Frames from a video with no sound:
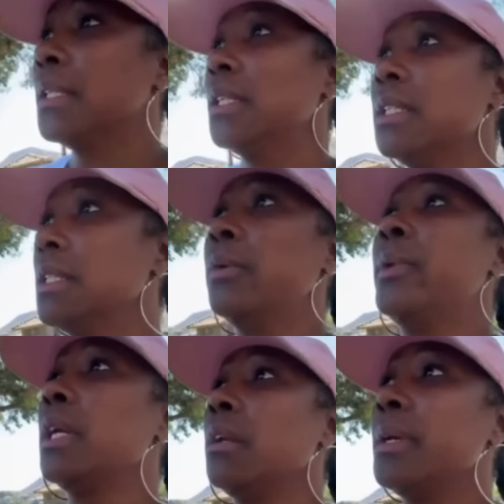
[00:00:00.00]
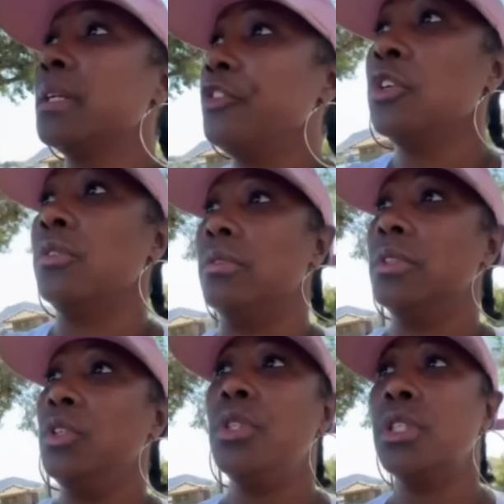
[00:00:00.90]
put the dish liquid in the bitch
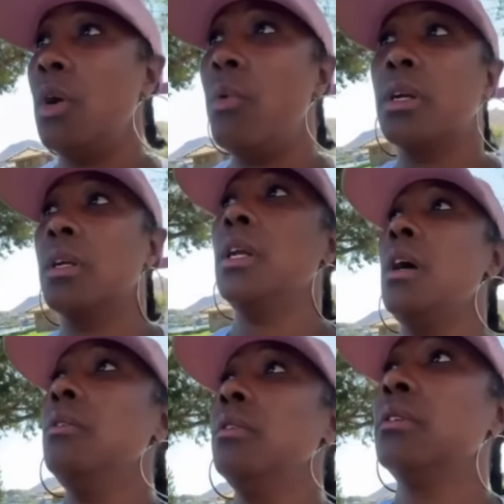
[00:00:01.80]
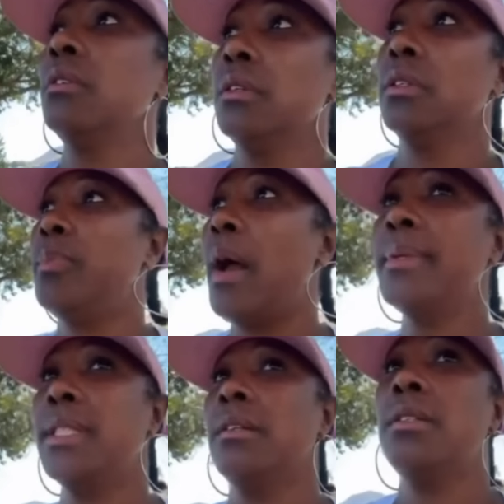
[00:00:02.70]
food. You just don't want her to know?
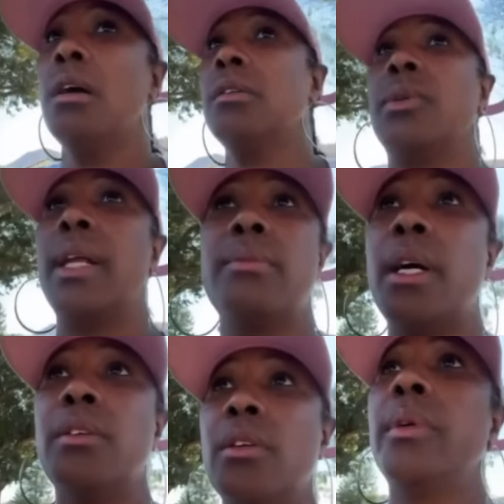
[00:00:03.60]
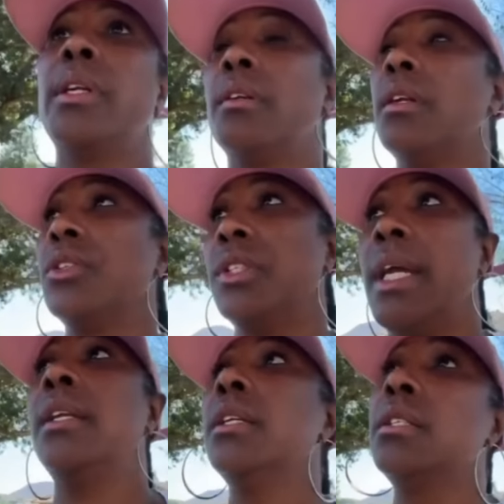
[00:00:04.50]
Probably still talk to her. That's why you don't want her to know
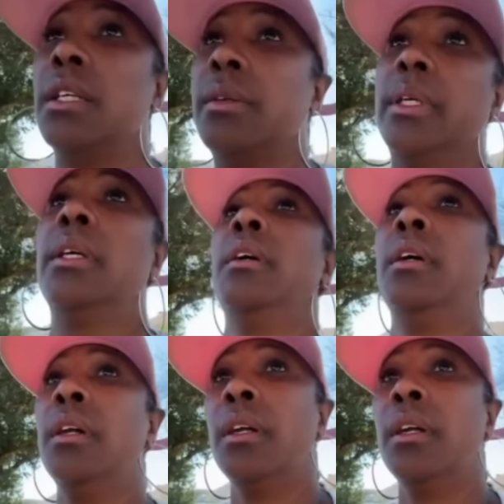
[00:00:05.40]
she ate dish liquid.